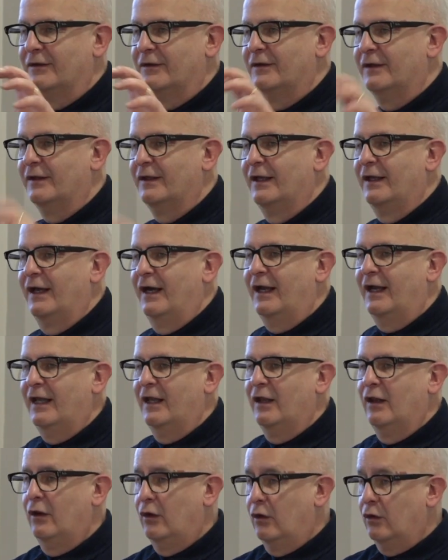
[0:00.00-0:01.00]
do, and it
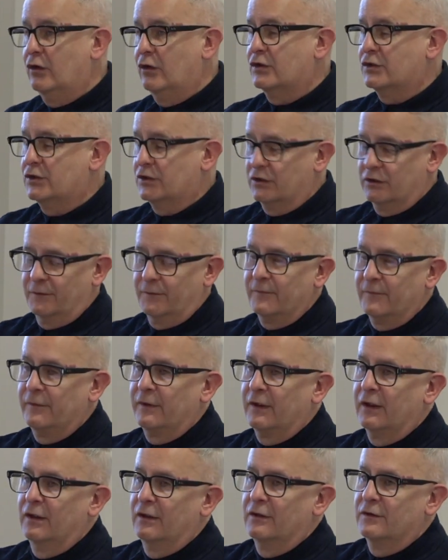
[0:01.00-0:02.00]
looks
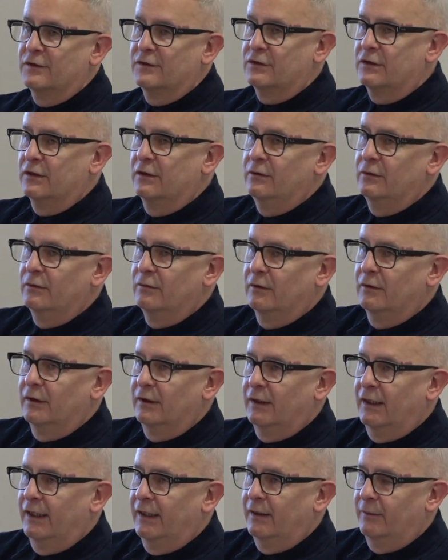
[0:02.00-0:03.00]
to
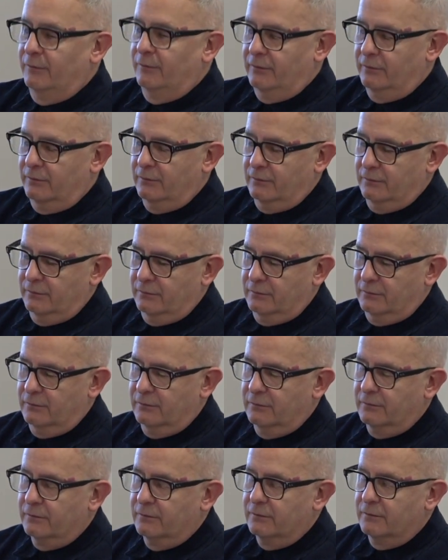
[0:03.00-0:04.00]

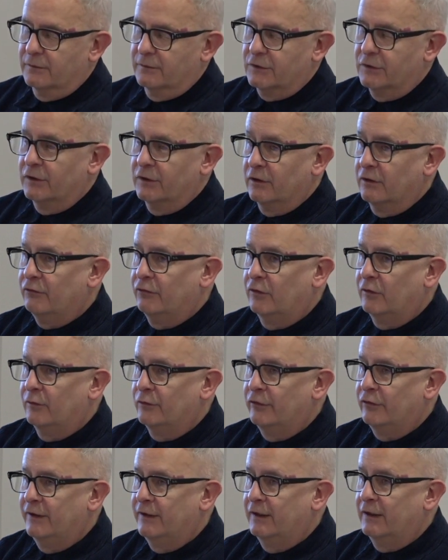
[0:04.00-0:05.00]
the uninformed
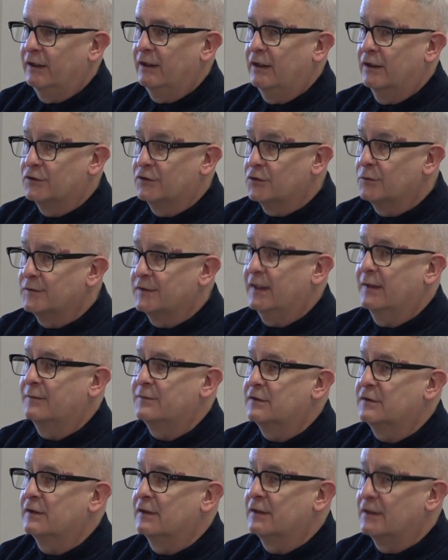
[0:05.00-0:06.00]
reader and
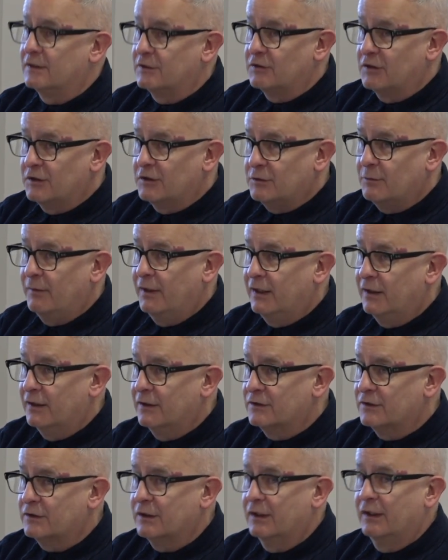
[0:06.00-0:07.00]
sometimes the decision
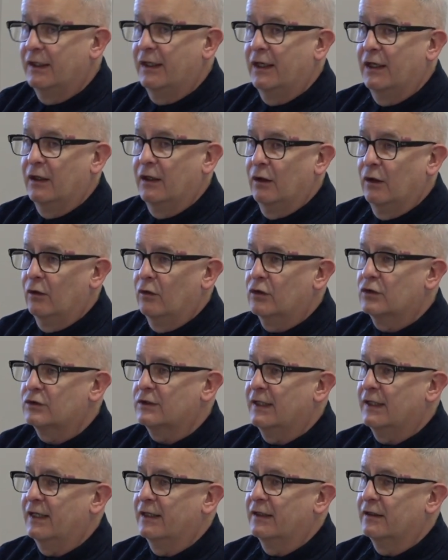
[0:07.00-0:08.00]
makers, it looks
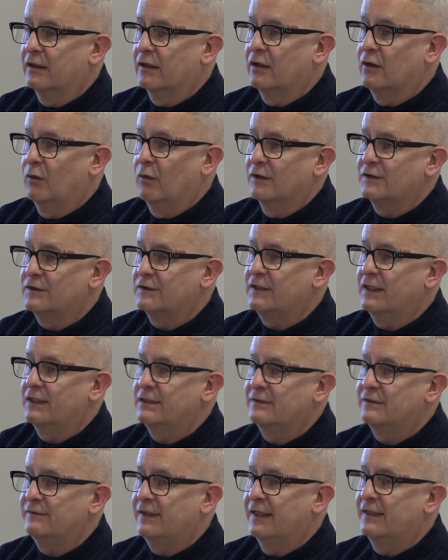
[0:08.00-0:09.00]
like the
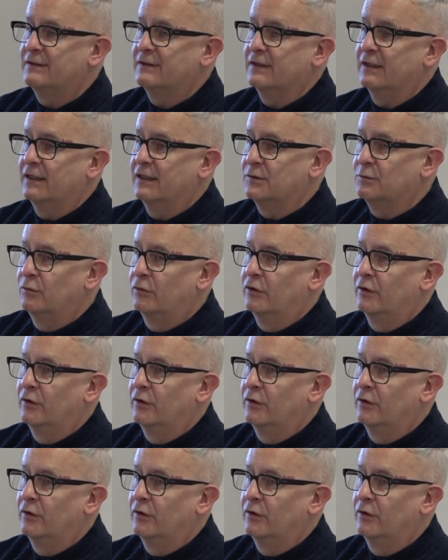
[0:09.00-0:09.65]
quantitative data is more